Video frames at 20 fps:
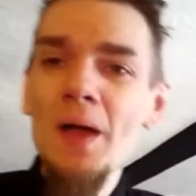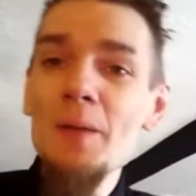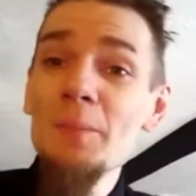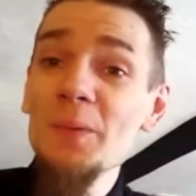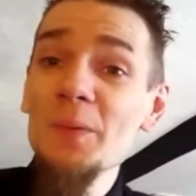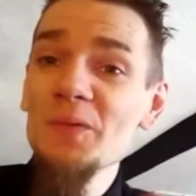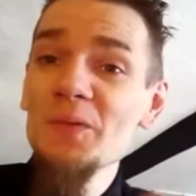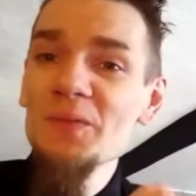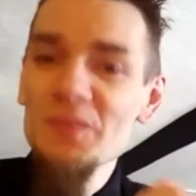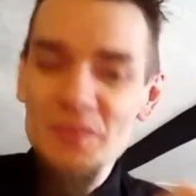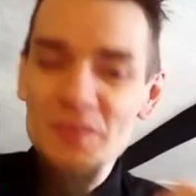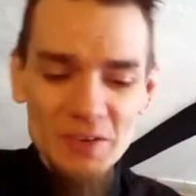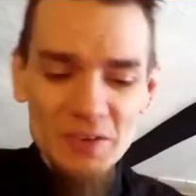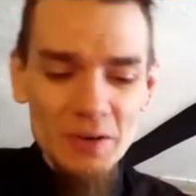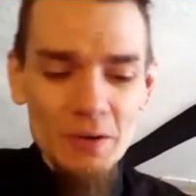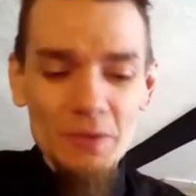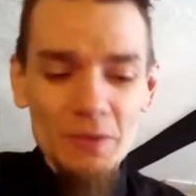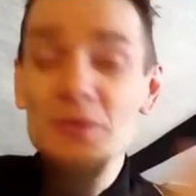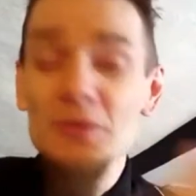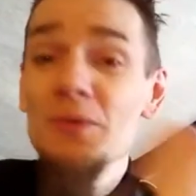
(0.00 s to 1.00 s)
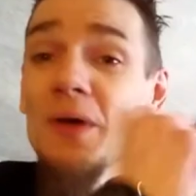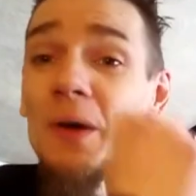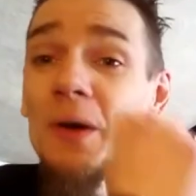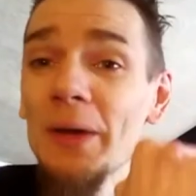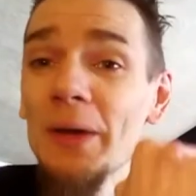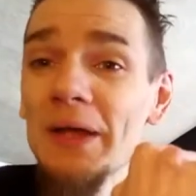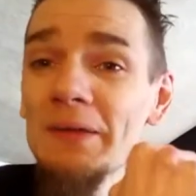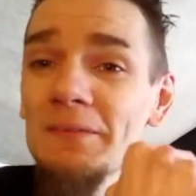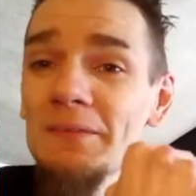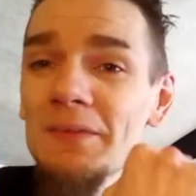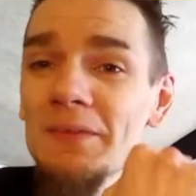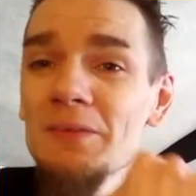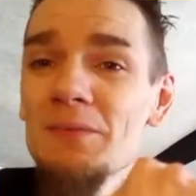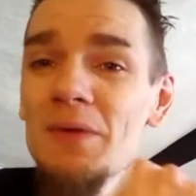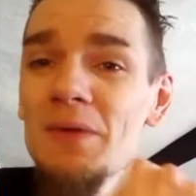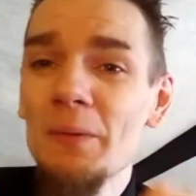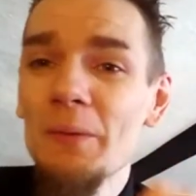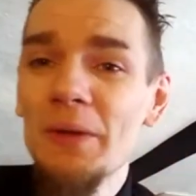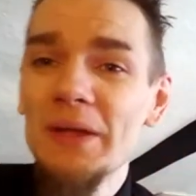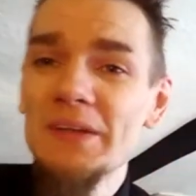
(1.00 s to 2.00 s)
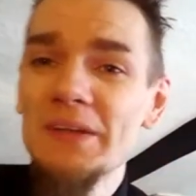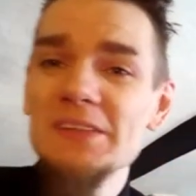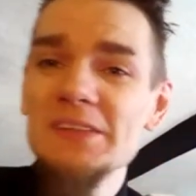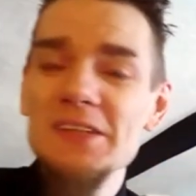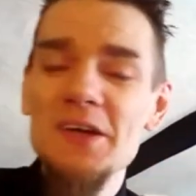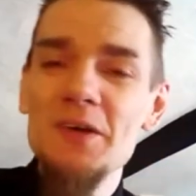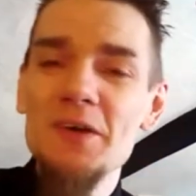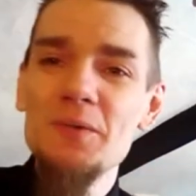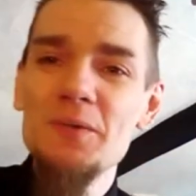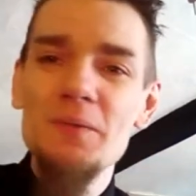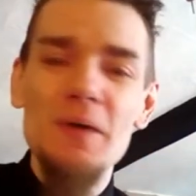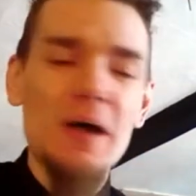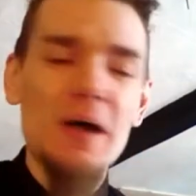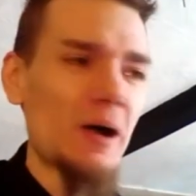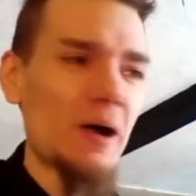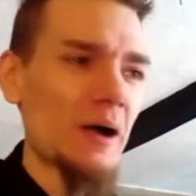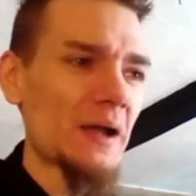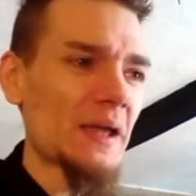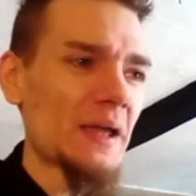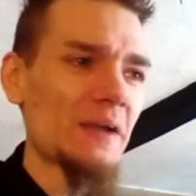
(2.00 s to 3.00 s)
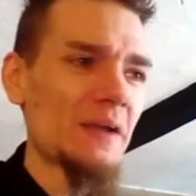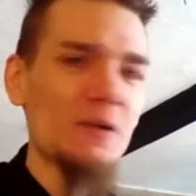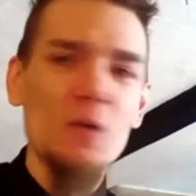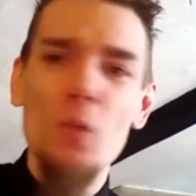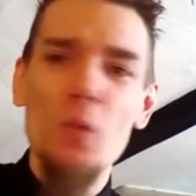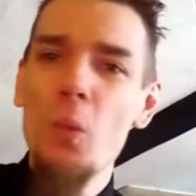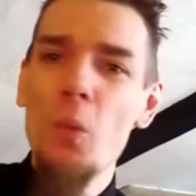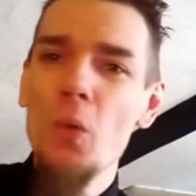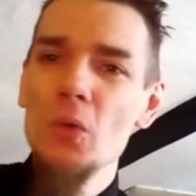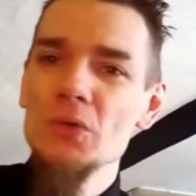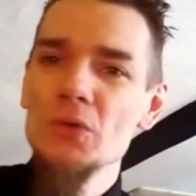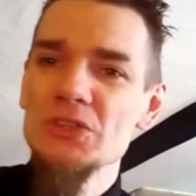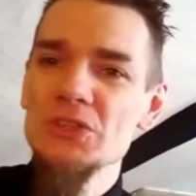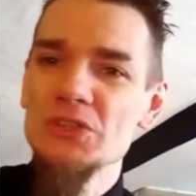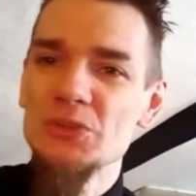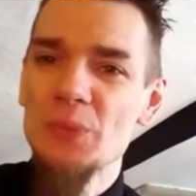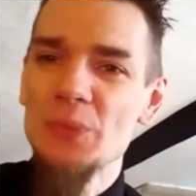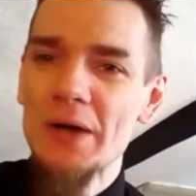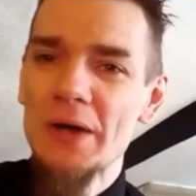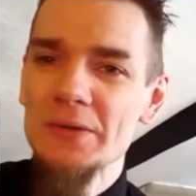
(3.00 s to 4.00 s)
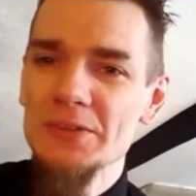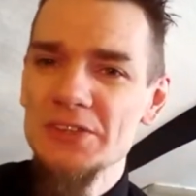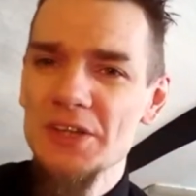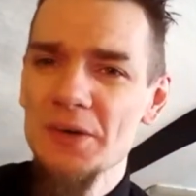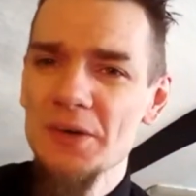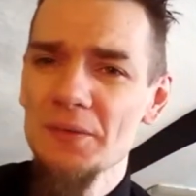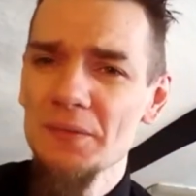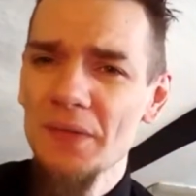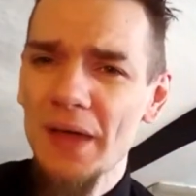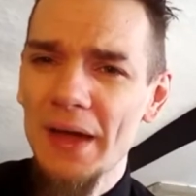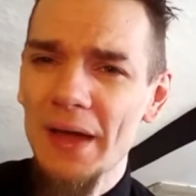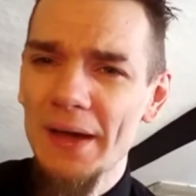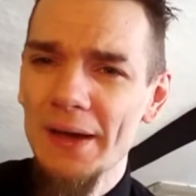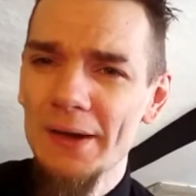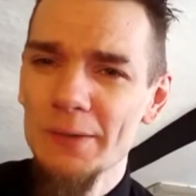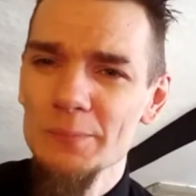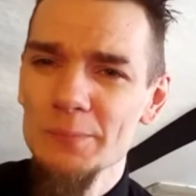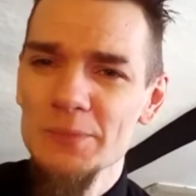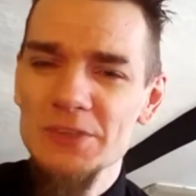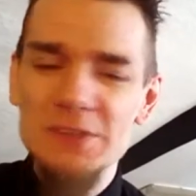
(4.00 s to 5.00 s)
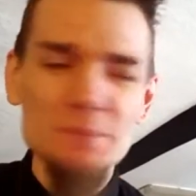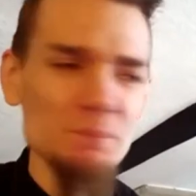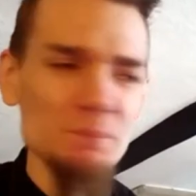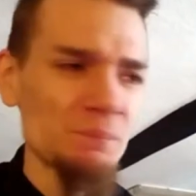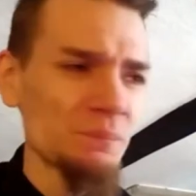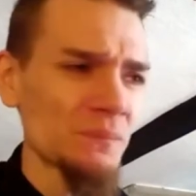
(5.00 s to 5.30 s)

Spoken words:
But clock, you know it. So again, and quartz as well. So that helps.